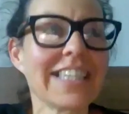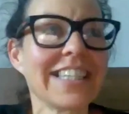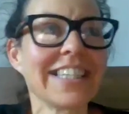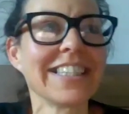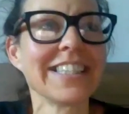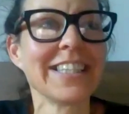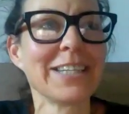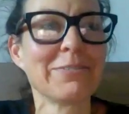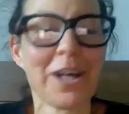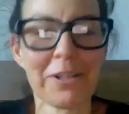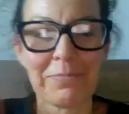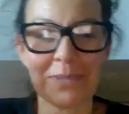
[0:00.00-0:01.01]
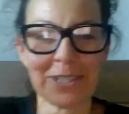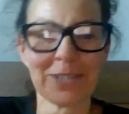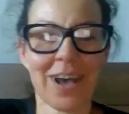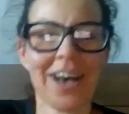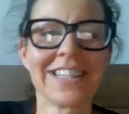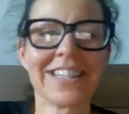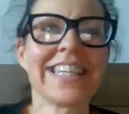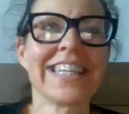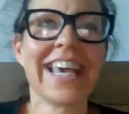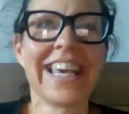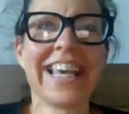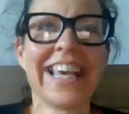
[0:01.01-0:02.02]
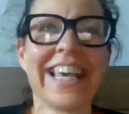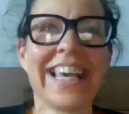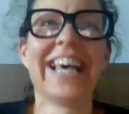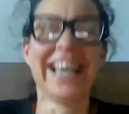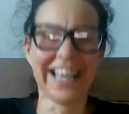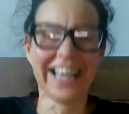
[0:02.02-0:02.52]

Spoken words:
though I'm vegan, it will help me to hunt. Yeah.